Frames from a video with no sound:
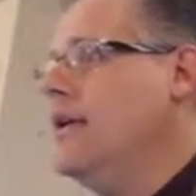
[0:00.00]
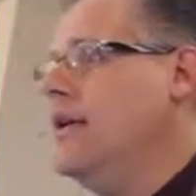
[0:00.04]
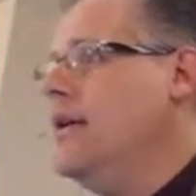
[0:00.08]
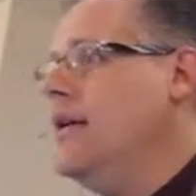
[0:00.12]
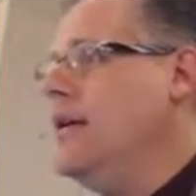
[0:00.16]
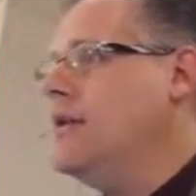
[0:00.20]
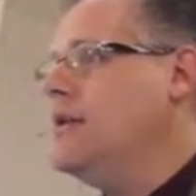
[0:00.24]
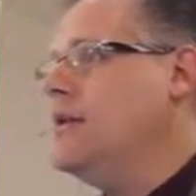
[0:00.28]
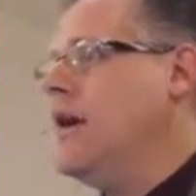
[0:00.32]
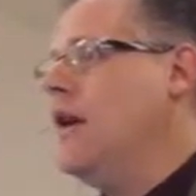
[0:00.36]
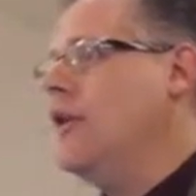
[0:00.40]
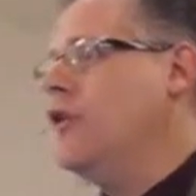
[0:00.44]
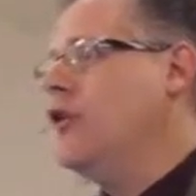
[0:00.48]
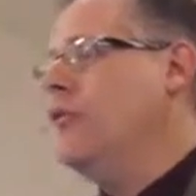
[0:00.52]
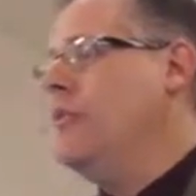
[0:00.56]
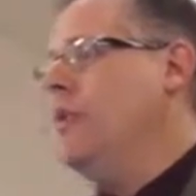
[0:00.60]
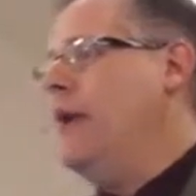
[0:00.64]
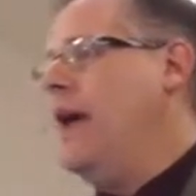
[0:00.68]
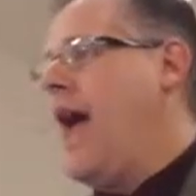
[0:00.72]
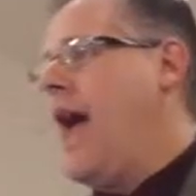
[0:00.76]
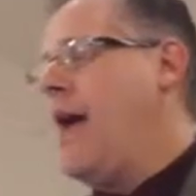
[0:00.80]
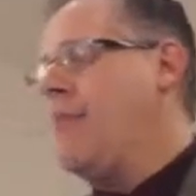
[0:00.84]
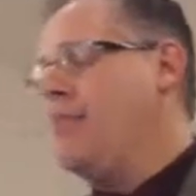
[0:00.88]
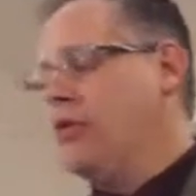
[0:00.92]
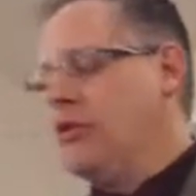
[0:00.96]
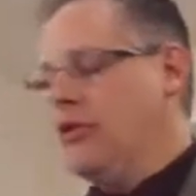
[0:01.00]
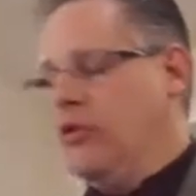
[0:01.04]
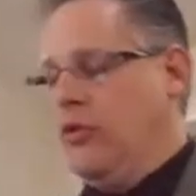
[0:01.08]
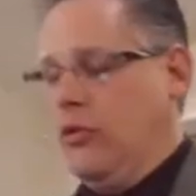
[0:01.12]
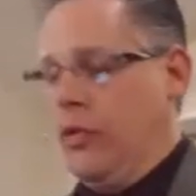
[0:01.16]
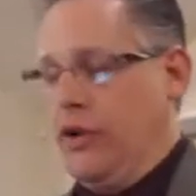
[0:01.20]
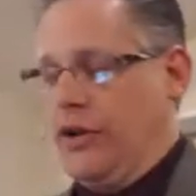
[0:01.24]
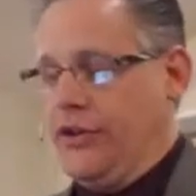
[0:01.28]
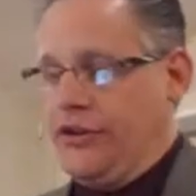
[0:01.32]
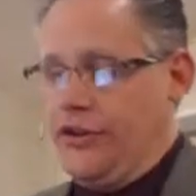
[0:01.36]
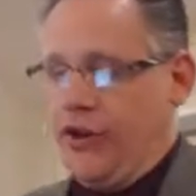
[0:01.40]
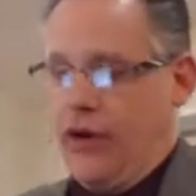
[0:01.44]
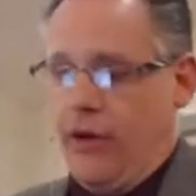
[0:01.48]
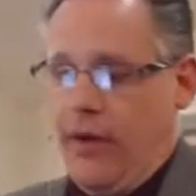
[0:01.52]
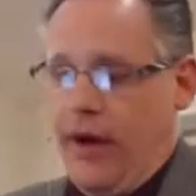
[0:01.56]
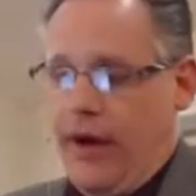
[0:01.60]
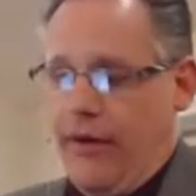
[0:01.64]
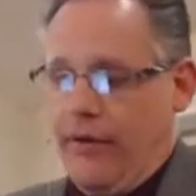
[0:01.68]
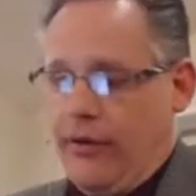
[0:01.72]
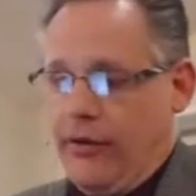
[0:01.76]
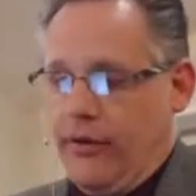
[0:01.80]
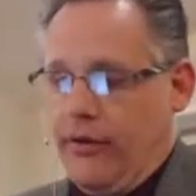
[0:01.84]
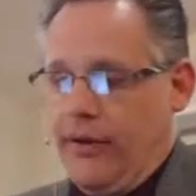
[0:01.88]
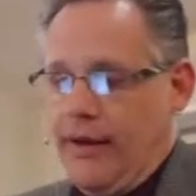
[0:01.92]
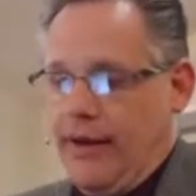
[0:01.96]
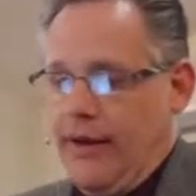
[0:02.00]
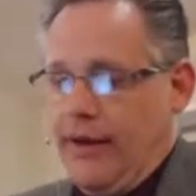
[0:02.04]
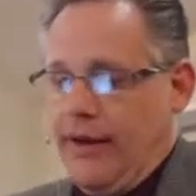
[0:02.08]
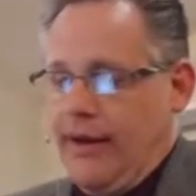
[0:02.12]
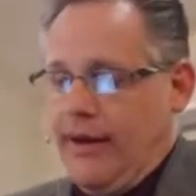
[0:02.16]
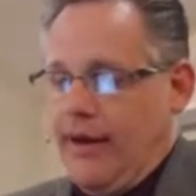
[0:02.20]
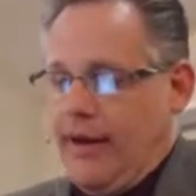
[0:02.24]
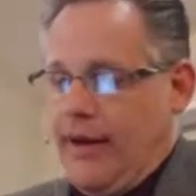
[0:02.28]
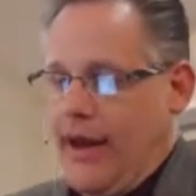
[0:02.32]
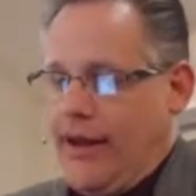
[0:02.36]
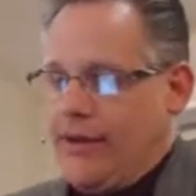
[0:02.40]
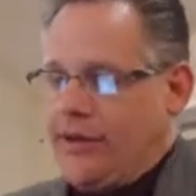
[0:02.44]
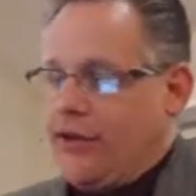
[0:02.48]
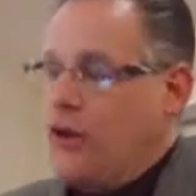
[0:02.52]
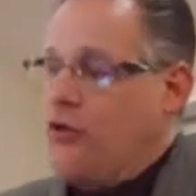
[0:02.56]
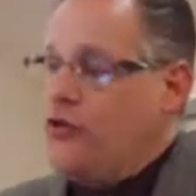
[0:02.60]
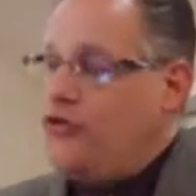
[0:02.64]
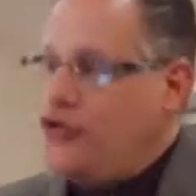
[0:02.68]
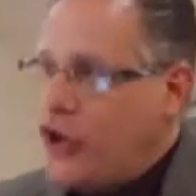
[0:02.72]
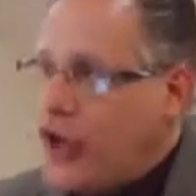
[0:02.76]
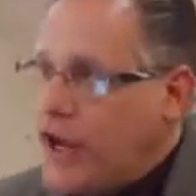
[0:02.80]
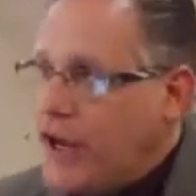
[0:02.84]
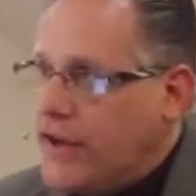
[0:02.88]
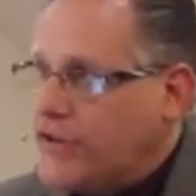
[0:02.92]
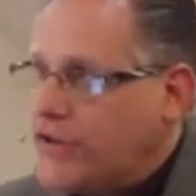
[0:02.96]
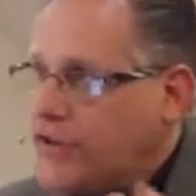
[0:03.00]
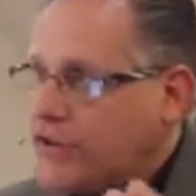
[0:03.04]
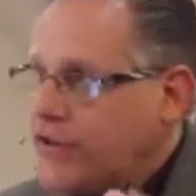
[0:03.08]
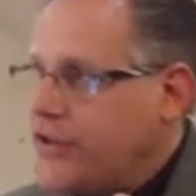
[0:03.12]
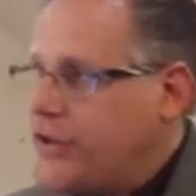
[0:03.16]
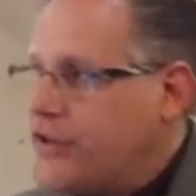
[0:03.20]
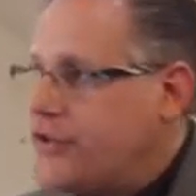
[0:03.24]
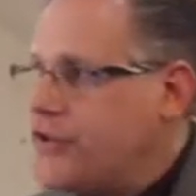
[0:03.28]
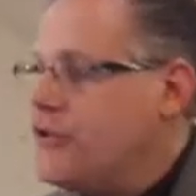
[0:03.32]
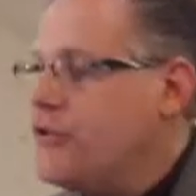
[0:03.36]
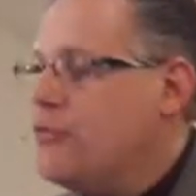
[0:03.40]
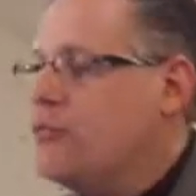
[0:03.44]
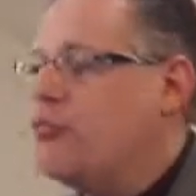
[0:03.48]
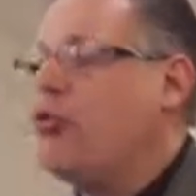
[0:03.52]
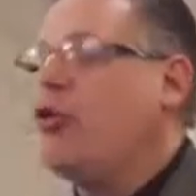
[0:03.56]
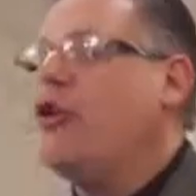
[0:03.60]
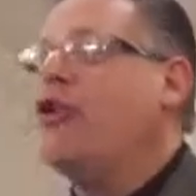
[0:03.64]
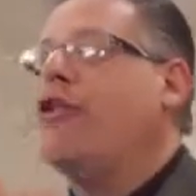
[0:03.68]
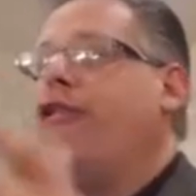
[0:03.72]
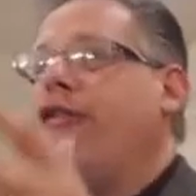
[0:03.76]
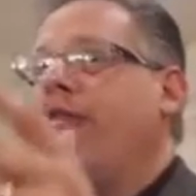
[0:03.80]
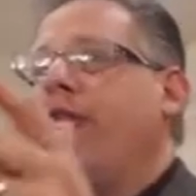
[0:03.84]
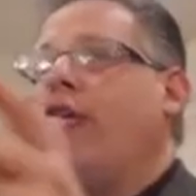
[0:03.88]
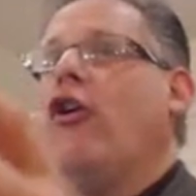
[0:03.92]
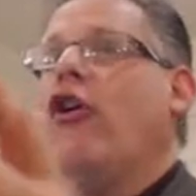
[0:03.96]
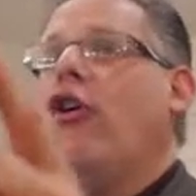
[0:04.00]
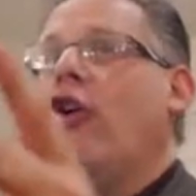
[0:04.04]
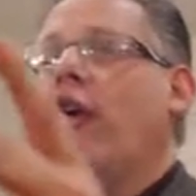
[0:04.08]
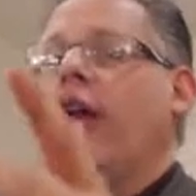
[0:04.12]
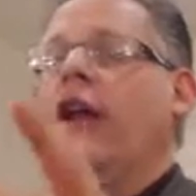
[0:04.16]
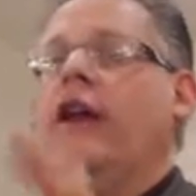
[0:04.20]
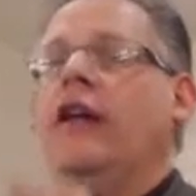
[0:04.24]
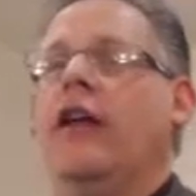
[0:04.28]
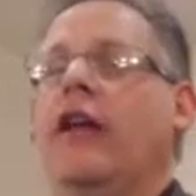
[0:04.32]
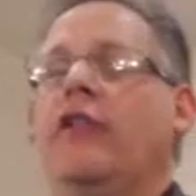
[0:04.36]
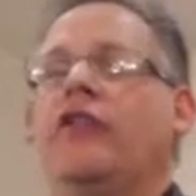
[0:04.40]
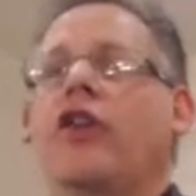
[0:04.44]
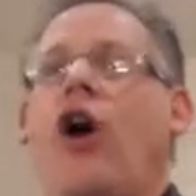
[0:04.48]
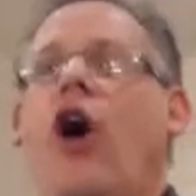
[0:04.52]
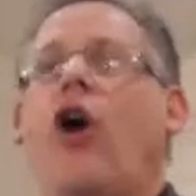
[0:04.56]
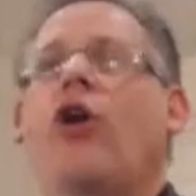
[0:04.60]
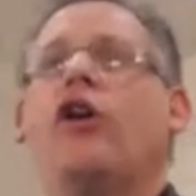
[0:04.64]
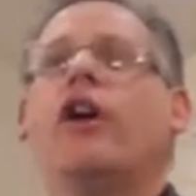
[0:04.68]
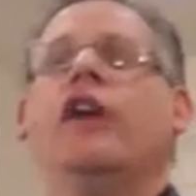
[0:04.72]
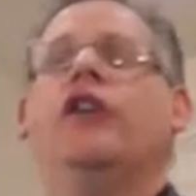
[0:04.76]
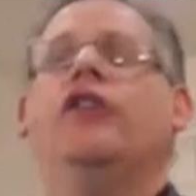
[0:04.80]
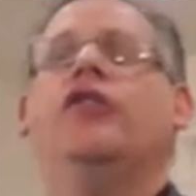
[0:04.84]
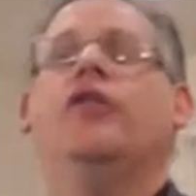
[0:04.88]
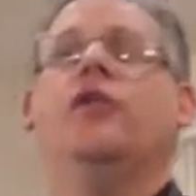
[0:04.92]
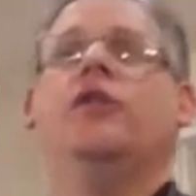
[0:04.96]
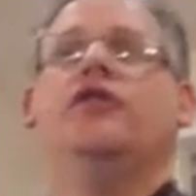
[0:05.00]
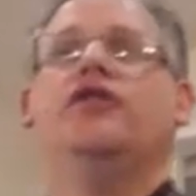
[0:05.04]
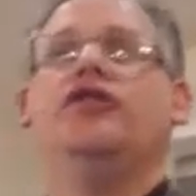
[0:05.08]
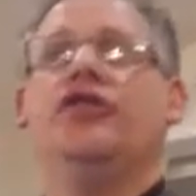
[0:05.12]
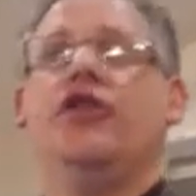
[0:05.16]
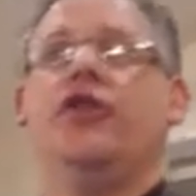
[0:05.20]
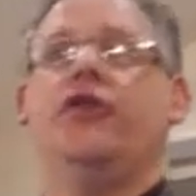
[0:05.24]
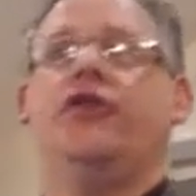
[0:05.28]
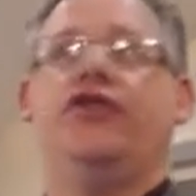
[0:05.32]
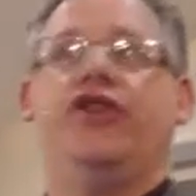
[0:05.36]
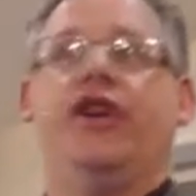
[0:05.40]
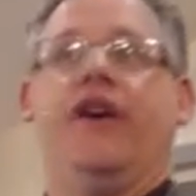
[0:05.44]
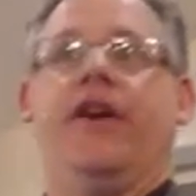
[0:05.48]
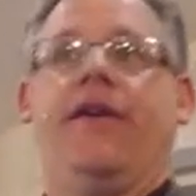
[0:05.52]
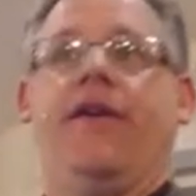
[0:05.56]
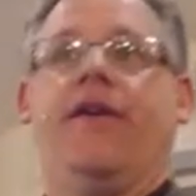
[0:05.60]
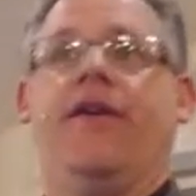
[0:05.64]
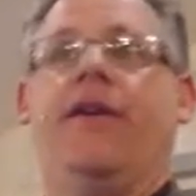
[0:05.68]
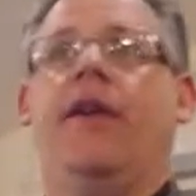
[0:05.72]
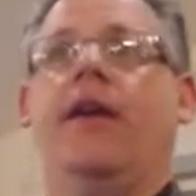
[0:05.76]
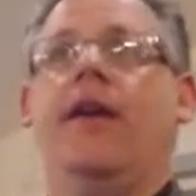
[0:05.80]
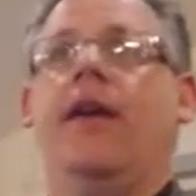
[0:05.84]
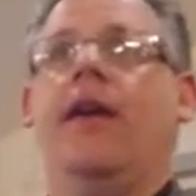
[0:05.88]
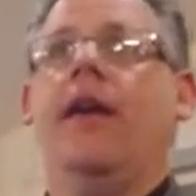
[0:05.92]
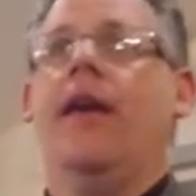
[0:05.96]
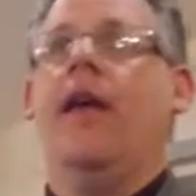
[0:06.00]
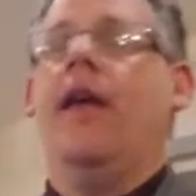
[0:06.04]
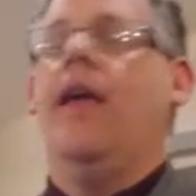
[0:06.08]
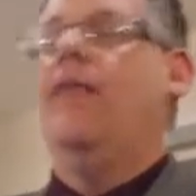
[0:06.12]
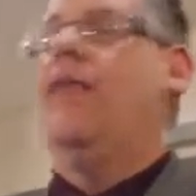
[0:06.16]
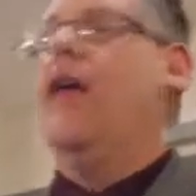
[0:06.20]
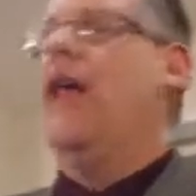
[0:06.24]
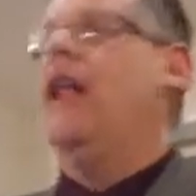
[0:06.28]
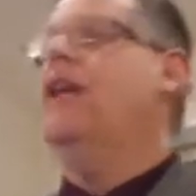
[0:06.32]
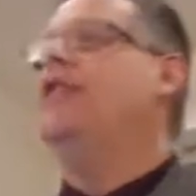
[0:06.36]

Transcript: It's not going to be applicable whatsoever. And so Jesus is referring and talking to a church here that